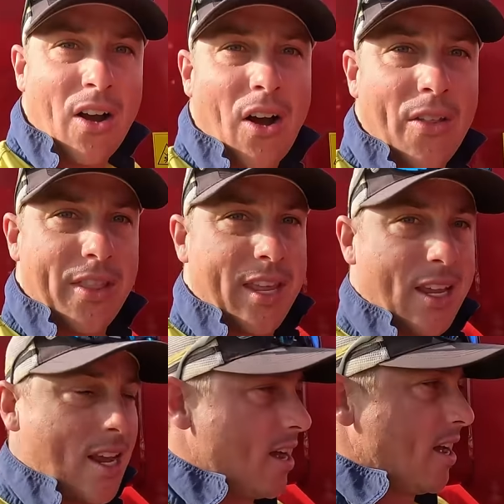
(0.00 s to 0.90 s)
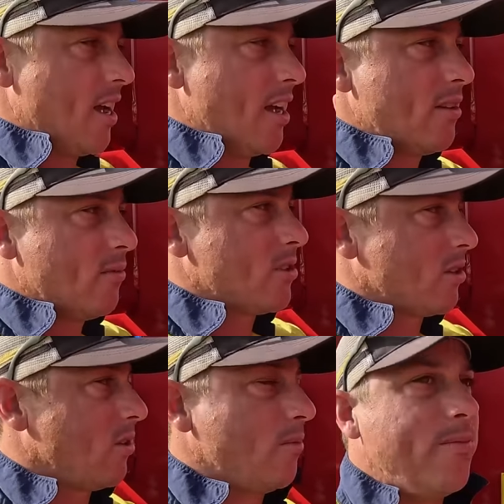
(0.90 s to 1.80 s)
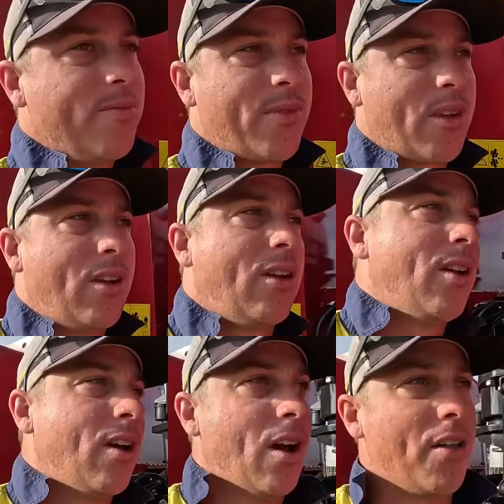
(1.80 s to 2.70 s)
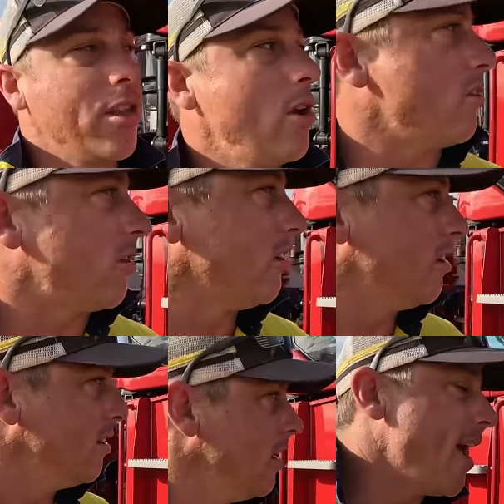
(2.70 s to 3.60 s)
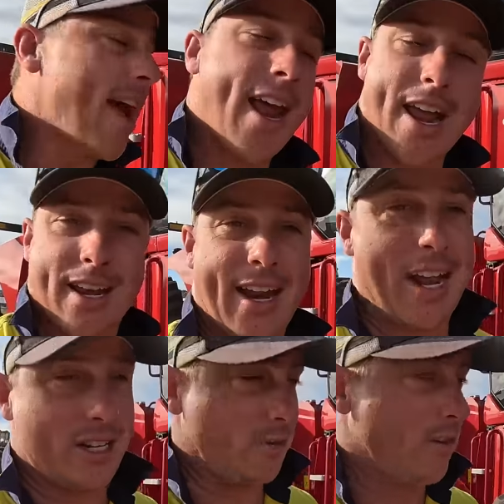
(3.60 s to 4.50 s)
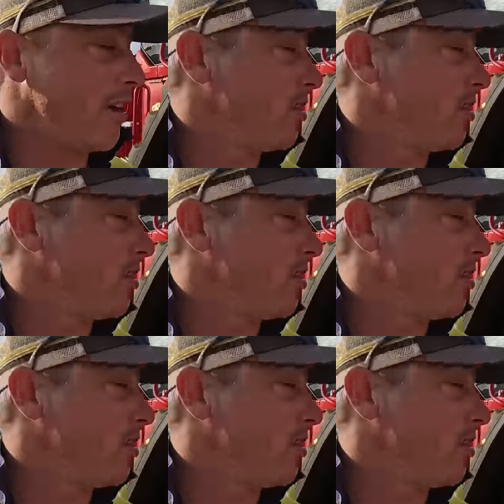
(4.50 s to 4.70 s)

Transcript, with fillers: on the uh, what's it called on the Ute. And actually, what